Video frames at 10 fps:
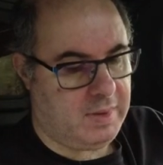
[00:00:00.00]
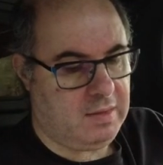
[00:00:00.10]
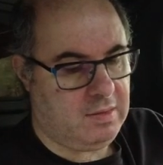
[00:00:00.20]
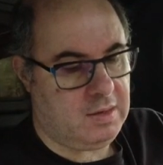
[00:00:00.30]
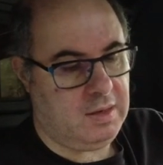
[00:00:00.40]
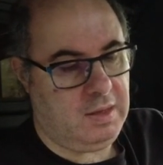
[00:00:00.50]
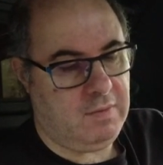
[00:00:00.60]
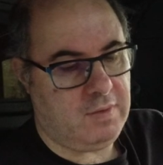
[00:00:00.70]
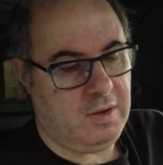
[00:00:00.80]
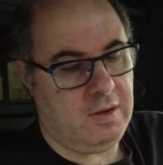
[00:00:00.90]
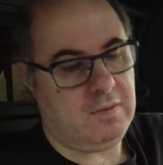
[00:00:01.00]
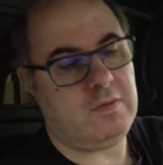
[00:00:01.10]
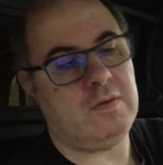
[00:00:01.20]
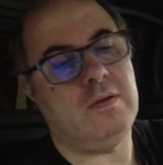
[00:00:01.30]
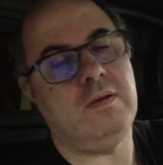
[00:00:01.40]
basically you've
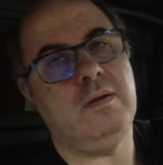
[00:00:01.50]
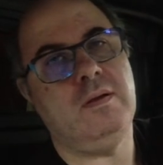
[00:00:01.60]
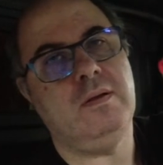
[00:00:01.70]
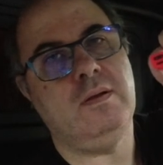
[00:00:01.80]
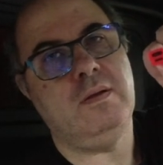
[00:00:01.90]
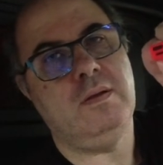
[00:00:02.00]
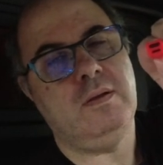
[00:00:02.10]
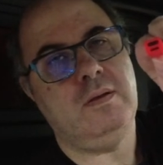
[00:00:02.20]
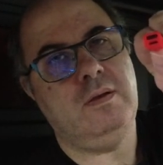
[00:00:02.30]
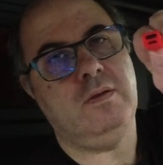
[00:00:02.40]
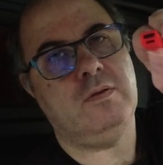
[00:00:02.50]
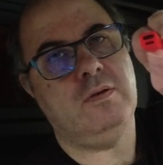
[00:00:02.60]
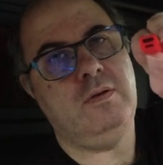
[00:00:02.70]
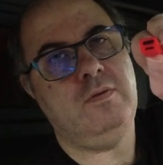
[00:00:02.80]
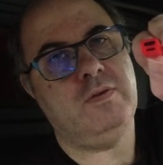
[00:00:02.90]
got your
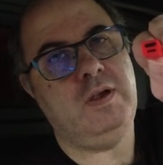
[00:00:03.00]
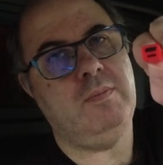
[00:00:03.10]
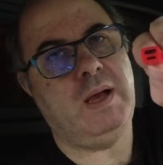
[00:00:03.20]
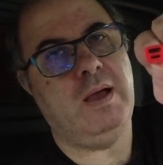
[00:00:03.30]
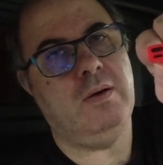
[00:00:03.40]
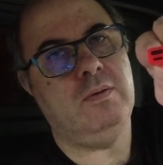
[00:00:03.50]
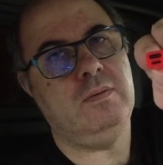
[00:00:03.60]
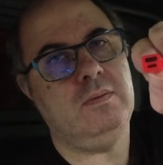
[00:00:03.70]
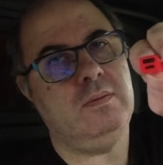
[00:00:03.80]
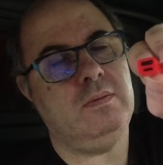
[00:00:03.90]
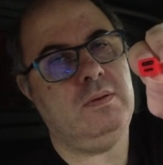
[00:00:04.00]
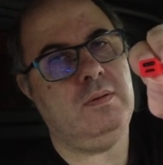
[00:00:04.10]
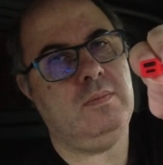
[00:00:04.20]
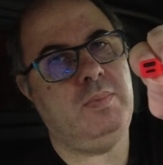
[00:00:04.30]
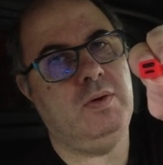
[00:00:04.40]
two female
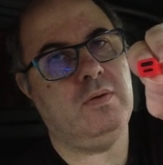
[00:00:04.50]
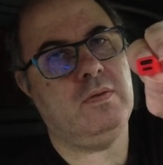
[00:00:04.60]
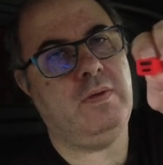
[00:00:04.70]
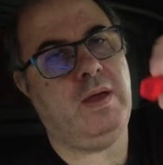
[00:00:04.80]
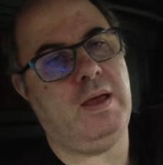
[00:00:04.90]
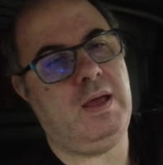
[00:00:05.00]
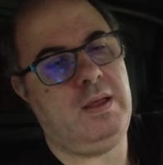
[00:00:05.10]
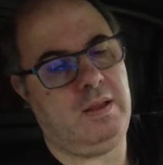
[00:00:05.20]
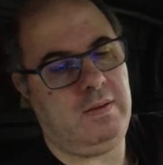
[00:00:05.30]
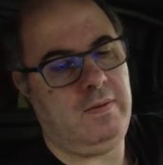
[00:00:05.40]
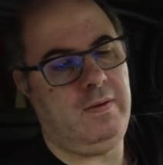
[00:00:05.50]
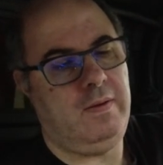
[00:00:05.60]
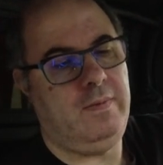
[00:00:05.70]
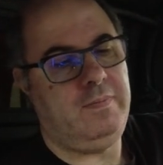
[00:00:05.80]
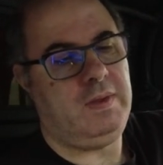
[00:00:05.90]
plugs there.
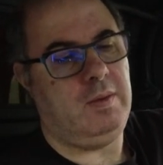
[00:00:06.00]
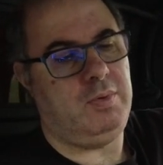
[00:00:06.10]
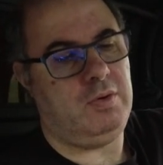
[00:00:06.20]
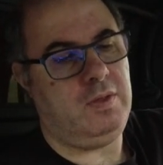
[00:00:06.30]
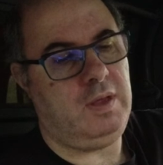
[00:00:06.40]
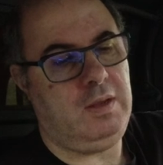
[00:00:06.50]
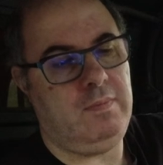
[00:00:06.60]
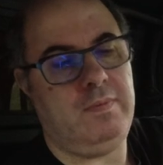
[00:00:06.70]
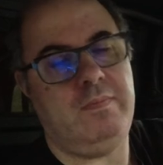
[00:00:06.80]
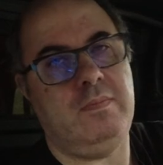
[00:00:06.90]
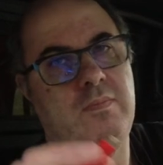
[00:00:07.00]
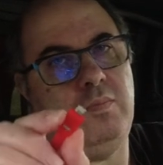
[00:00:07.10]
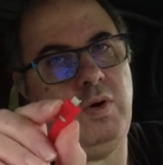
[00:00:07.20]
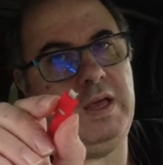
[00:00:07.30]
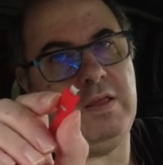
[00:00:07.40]
You plug the,
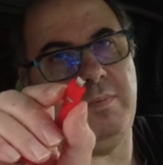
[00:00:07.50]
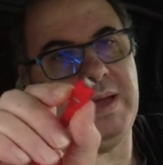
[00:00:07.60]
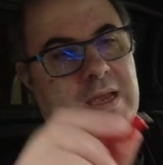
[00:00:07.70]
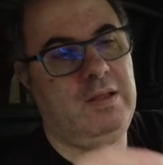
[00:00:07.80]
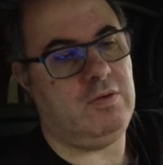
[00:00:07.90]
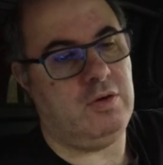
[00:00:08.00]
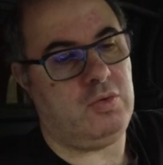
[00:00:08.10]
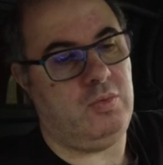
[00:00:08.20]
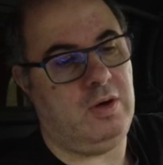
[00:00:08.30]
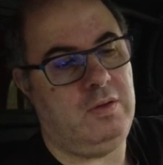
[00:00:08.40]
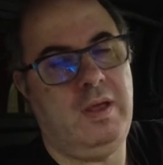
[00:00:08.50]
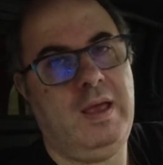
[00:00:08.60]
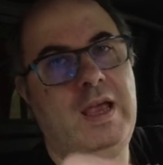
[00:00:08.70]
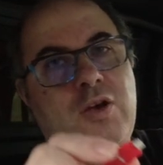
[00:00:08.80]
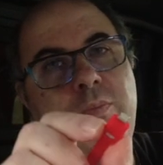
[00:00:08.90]
what is the Macintosh one,
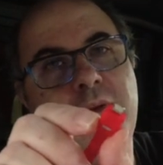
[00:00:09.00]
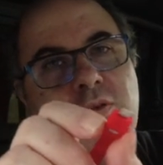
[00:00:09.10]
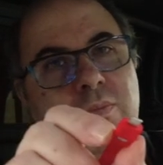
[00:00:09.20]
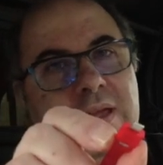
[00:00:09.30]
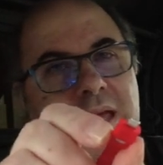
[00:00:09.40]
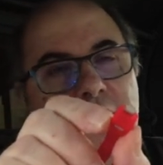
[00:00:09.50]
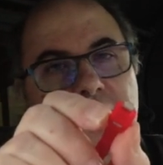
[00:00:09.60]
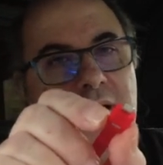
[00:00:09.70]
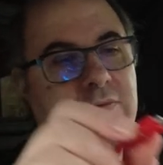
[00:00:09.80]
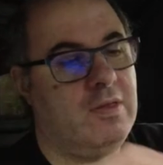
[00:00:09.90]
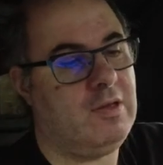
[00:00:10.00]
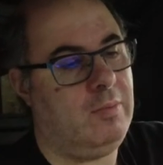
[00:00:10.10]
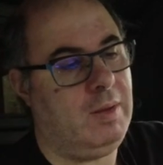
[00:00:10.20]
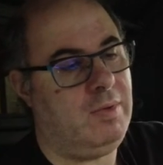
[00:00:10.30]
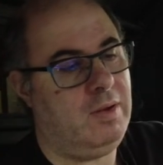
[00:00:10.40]
it could be something else, you'll have to tell
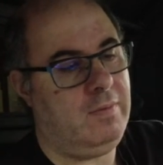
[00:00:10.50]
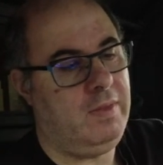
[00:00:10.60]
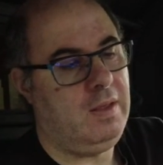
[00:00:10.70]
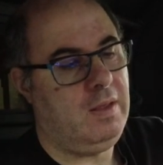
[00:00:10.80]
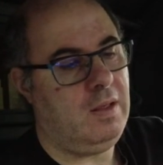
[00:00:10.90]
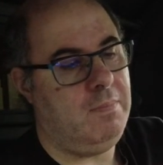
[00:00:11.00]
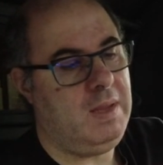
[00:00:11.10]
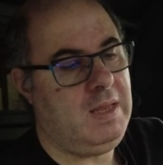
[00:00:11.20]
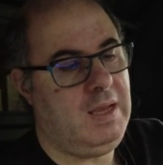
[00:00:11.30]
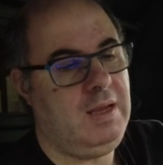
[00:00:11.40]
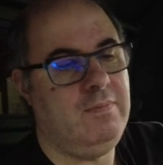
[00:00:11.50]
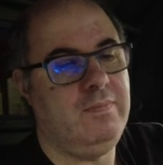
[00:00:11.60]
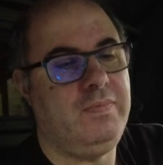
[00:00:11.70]
me, but a mini